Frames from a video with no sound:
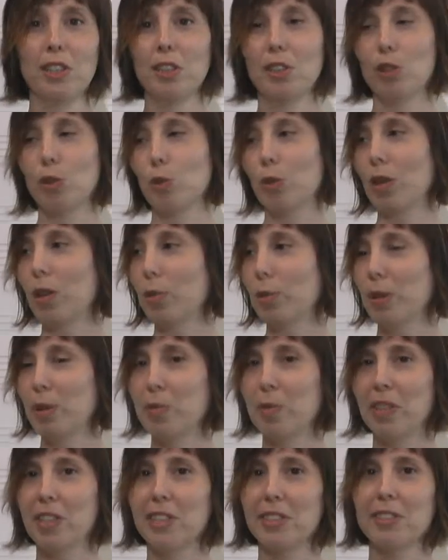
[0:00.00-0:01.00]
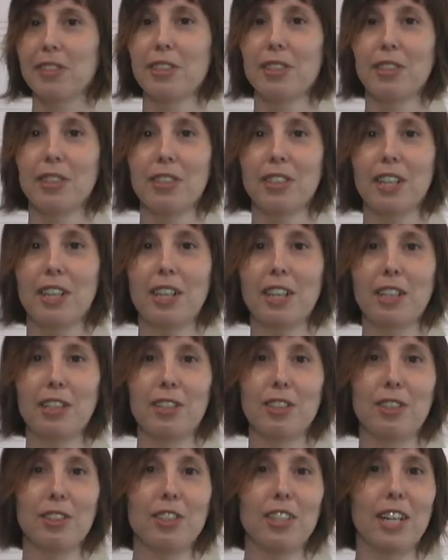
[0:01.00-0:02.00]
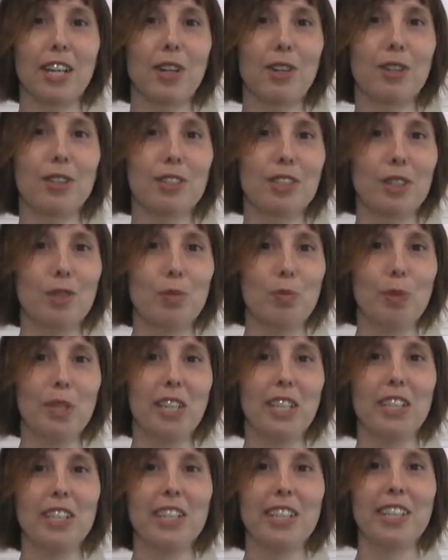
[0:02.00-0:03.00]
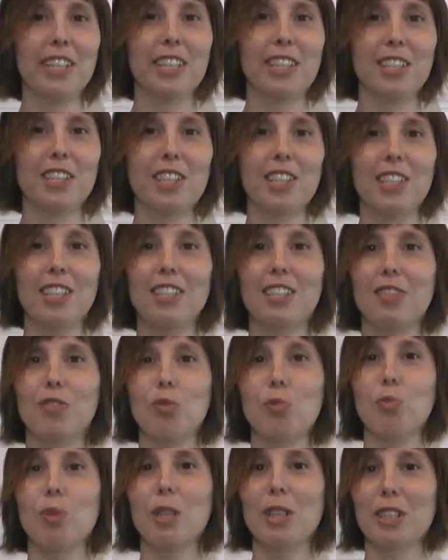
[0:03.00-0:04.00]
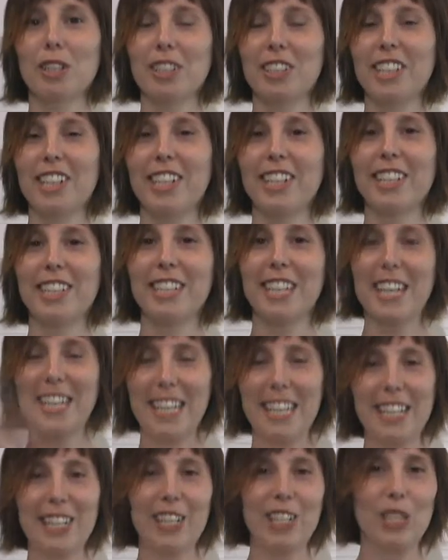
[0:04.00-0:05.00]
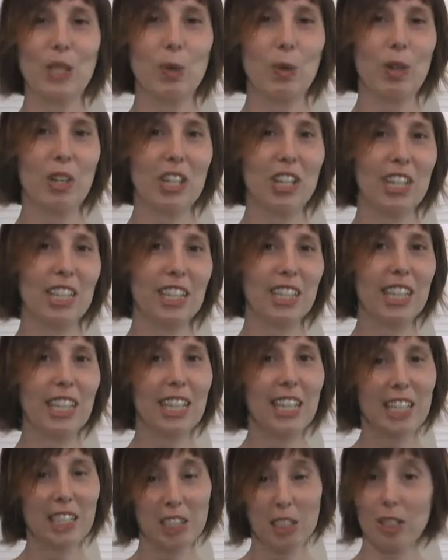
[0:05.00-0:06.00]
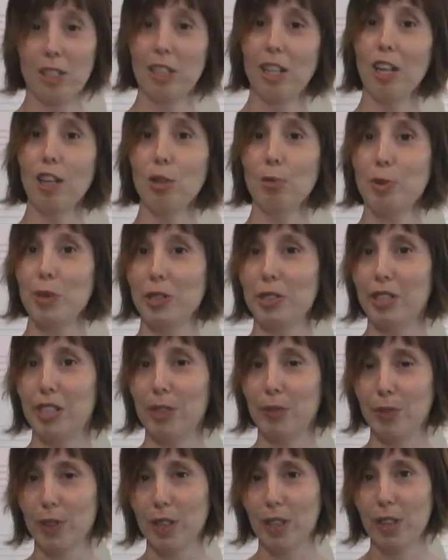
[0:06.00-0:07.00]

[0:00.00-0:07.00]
Her wallpaper has little ducks, her towels have big ducks, she has even bigger ducks hanging on the wall. She has a duck motif.